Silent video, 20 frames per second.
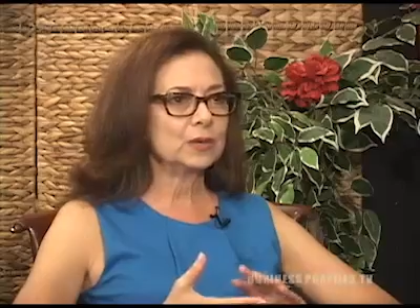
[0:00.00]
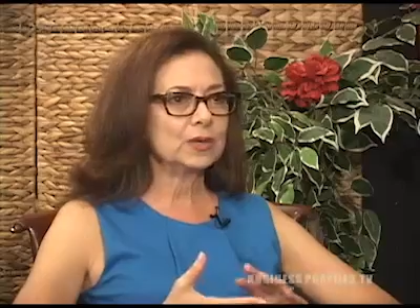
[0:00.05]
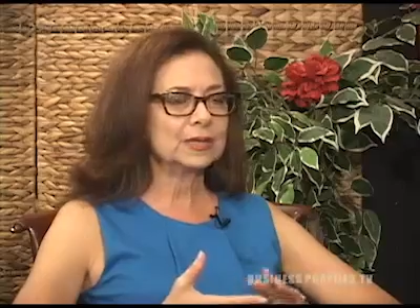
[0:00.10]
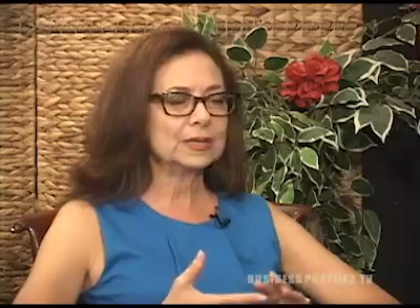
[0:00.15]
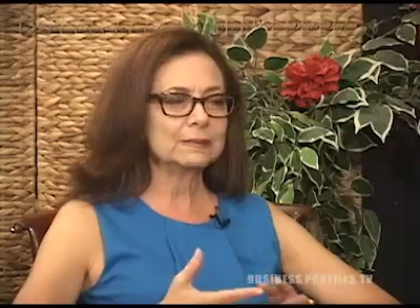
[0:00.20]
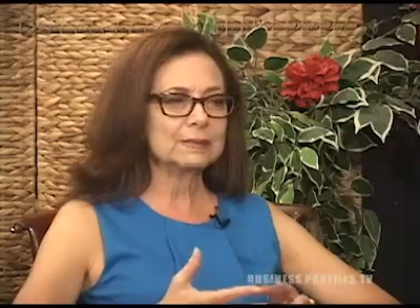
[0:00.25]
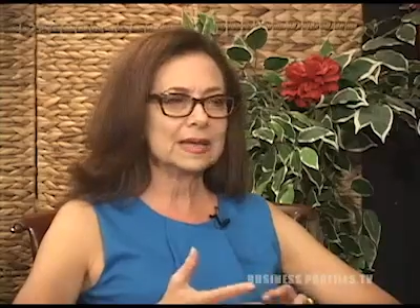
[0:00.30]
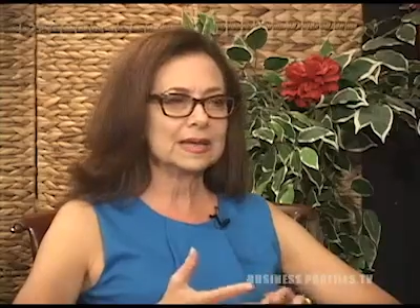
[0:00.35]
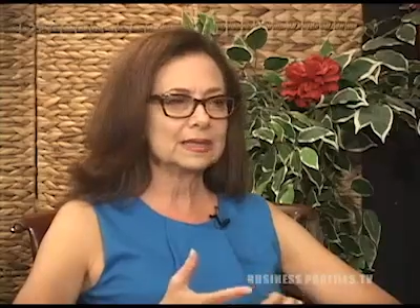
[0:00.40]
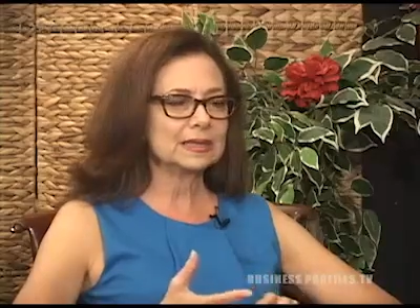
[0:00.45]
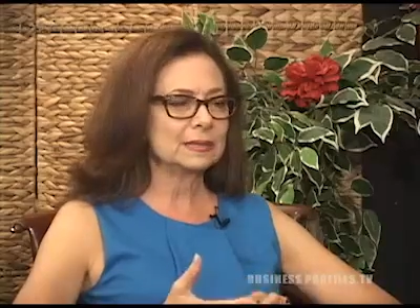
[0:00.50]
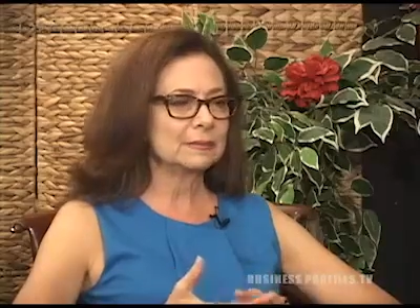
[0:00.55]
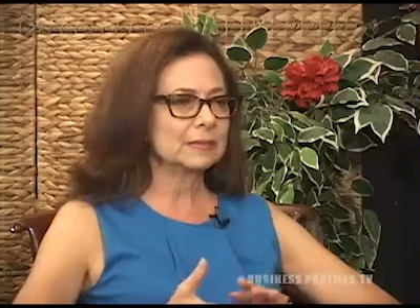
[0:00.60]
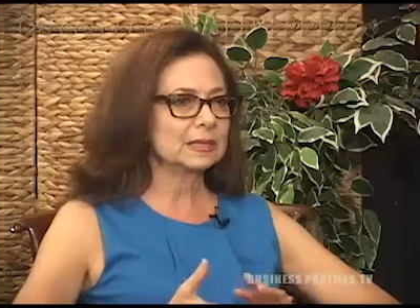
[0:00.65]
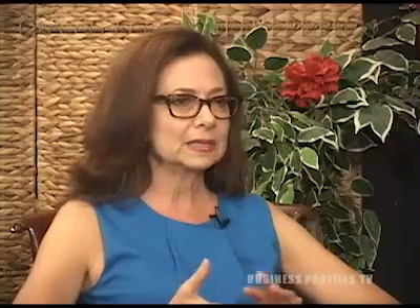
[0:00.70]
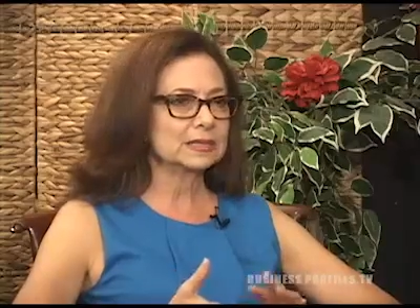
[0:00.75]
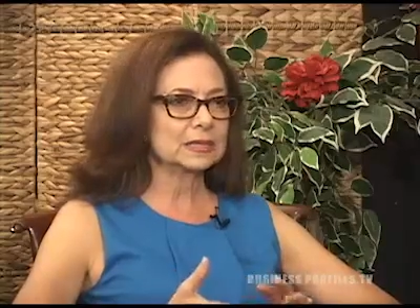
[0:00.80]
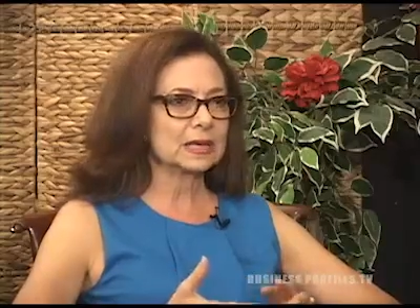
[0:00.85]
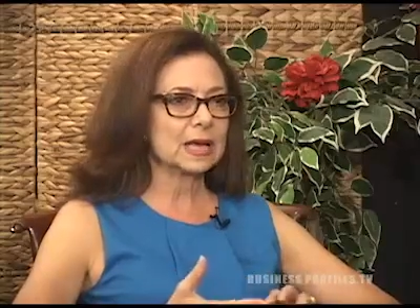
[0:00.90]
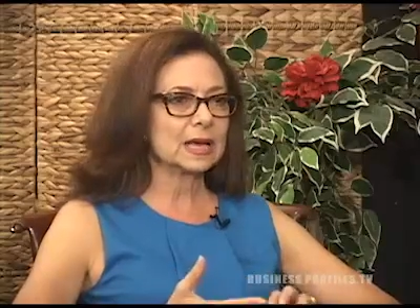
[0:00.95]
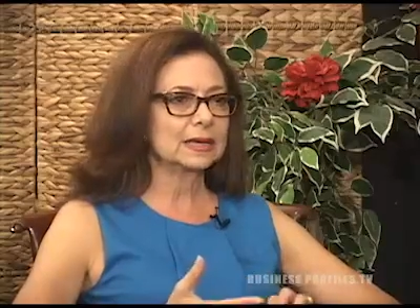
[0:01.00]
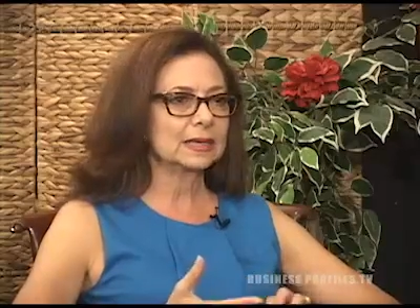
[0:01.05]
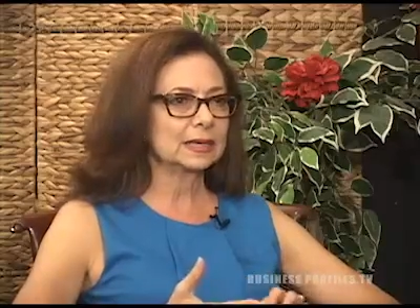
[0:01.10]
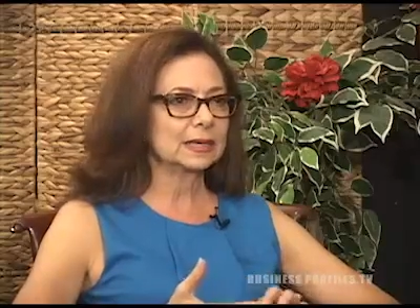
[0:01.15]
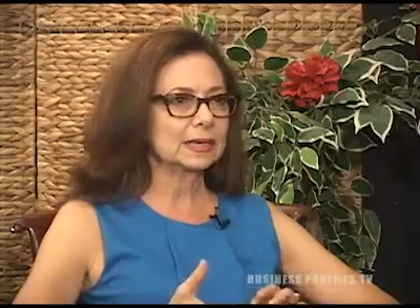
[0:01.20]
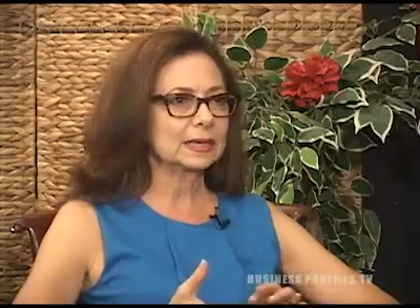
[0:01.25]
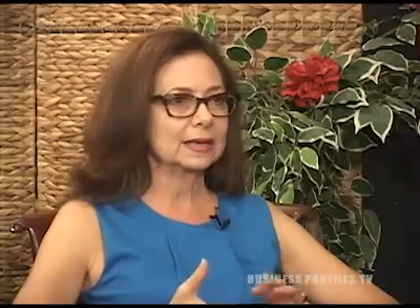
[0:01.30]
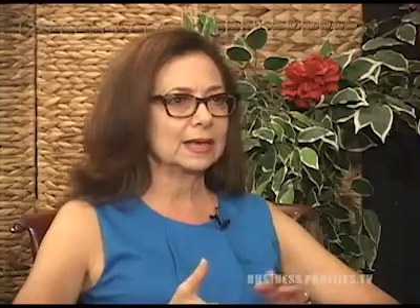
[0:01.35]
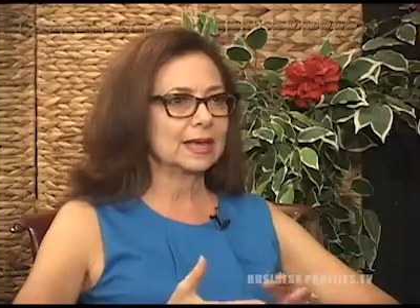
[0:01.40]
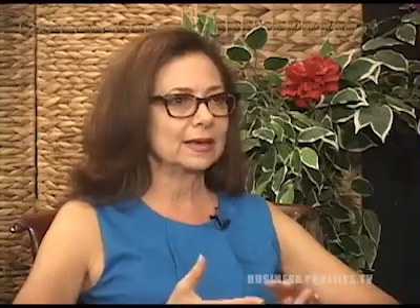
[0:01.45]
we can make them
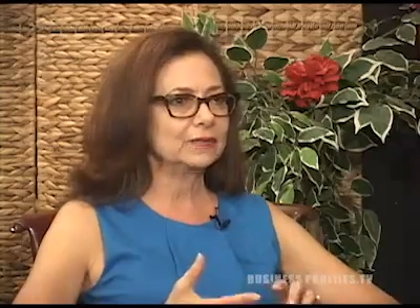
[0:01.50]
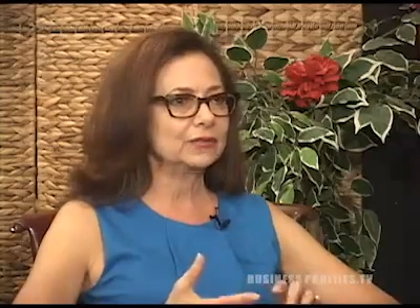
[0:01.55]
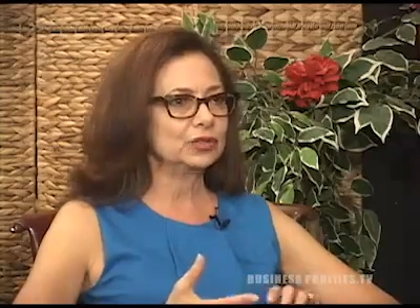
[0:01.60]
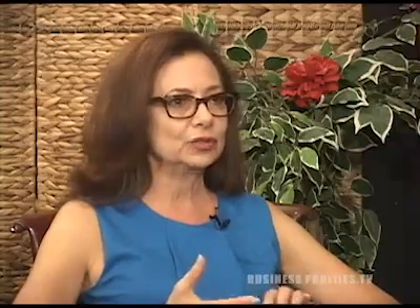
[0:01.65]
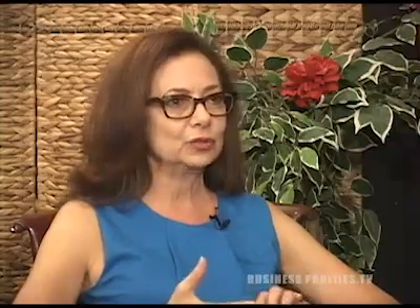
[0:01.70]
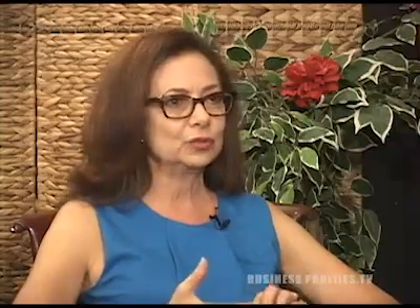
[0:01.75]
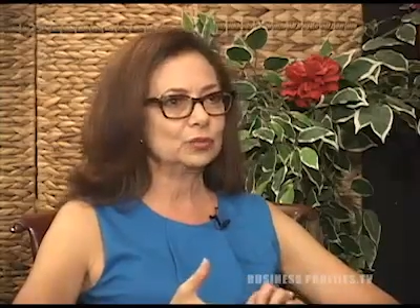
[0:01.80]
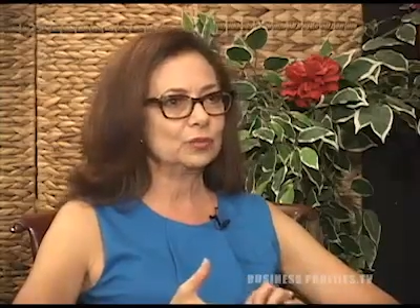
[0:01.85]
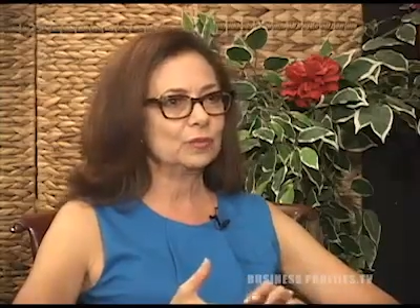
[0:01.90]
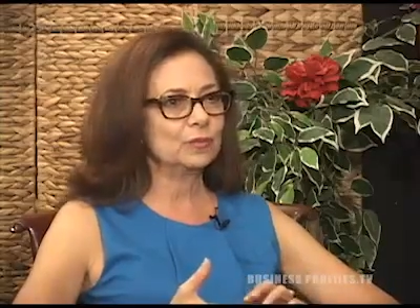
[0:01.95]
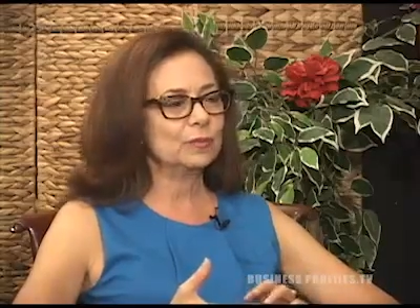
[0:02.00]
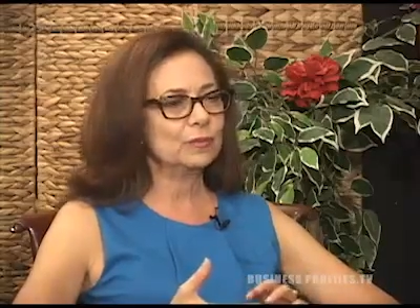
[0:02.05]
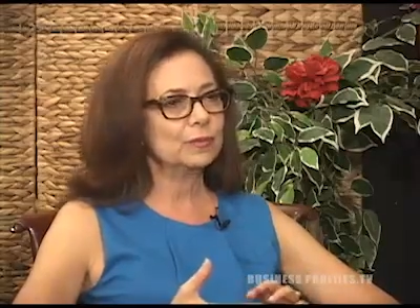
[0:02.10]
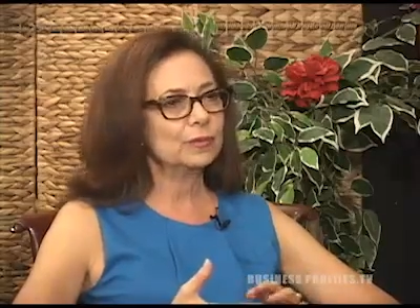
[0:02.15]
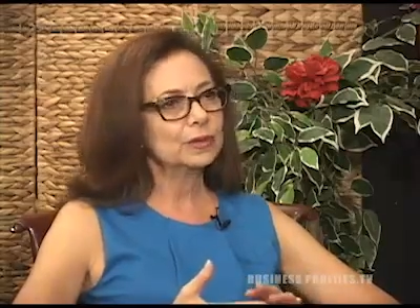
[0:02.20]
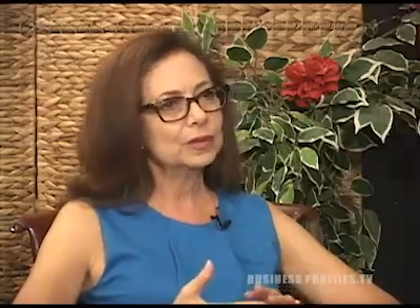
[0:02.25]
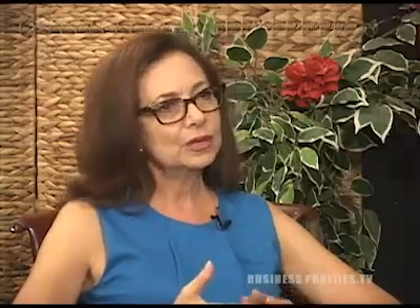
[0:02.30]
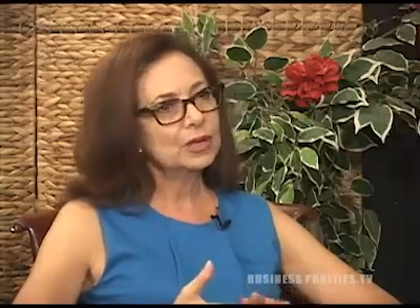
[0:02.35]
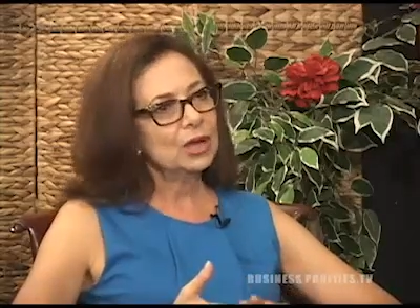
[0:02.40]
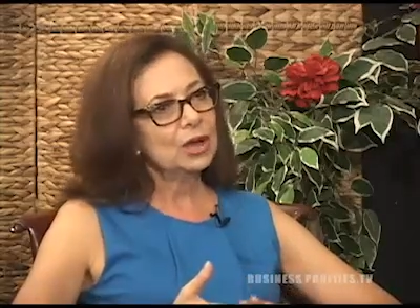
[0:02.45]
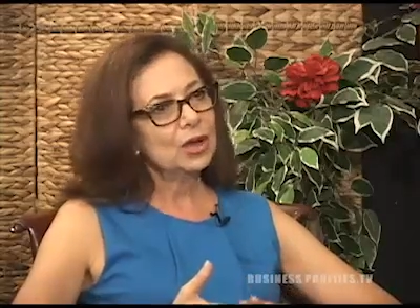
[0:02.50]
exotic and have you sure.